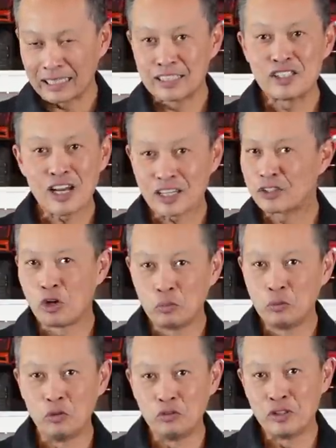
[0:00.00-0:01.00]
the shocks
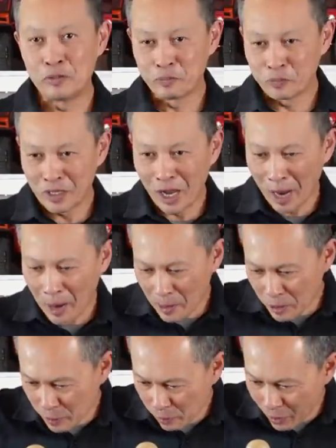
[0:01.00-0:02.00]
don't move.
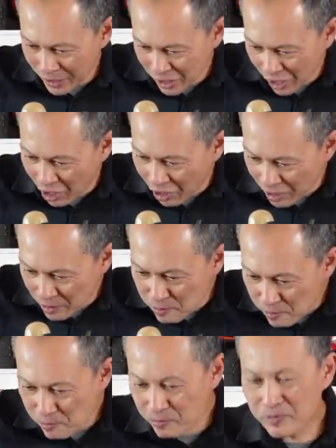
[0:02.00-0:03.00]
You press it hard
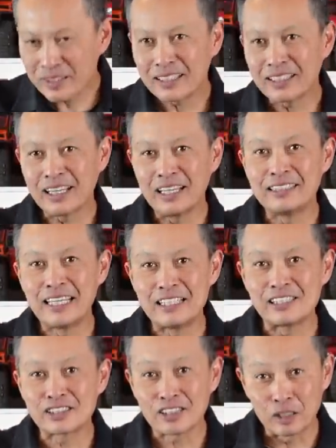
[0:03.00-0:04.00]
and then
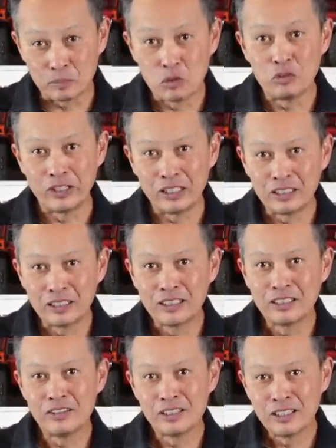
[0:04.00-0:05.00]
they'll start moving,
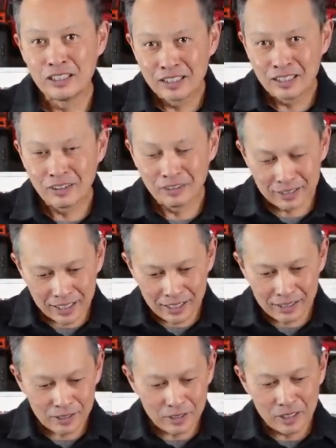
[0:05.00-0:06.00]

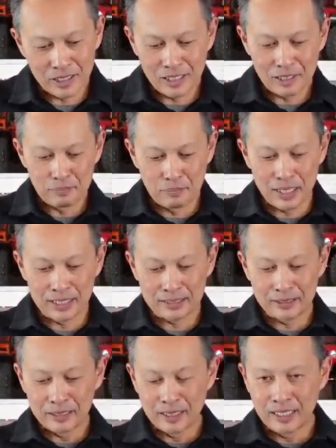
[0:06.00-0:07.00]
okay?
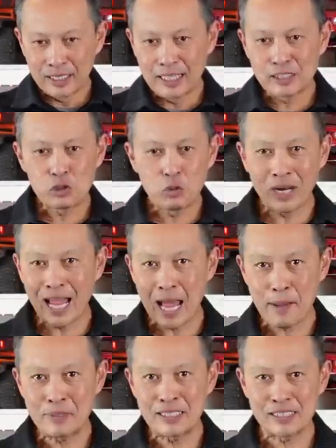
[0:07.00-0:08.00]
But, and so what
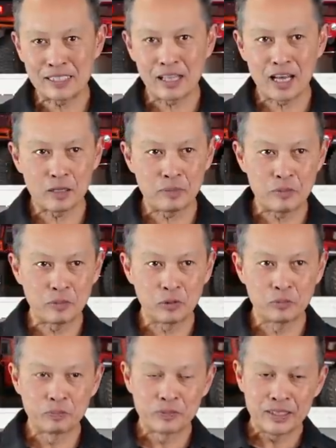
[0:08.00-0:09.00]
happens is a lot of
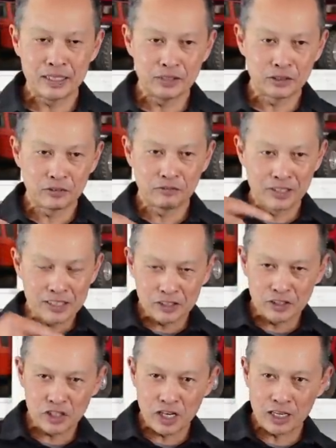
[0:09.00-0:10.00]
people either fix
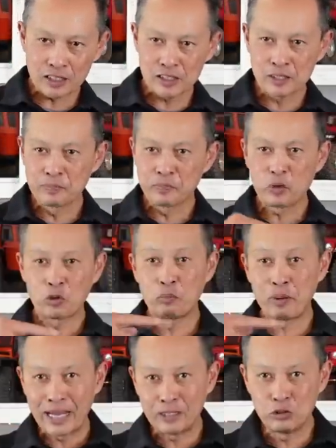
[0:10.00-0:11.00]
their shocks or
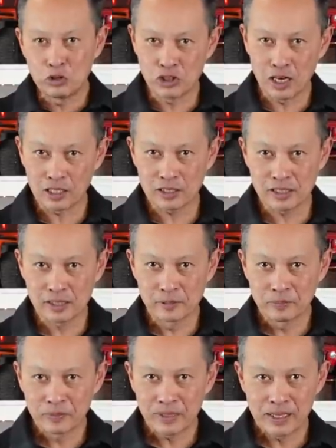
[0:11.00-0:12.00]
buy new shocks.
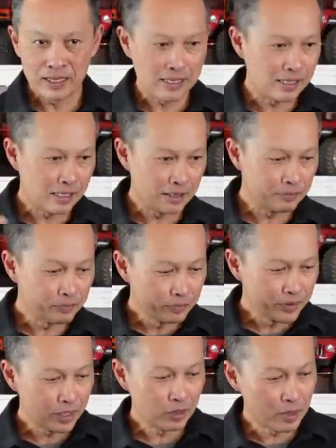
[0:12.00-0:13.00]

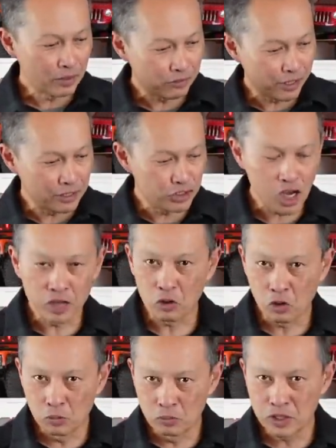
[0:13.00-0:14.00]
You know, my friend John
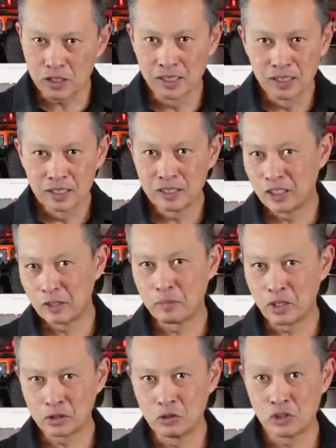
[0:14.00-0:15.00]
Holmes, you know,
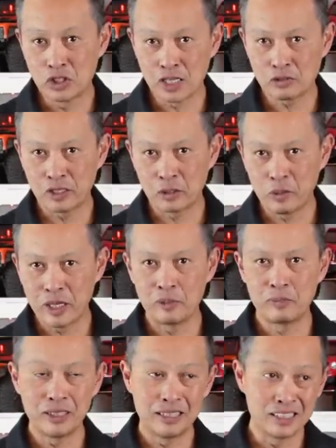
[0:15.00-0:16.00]
bought new shocks right away,
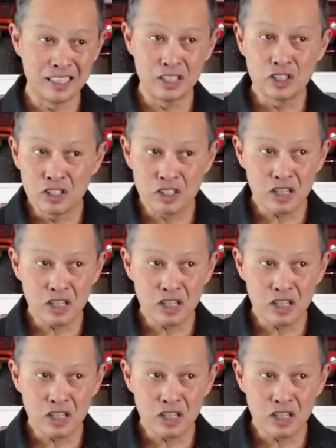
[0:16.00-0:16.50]
but incision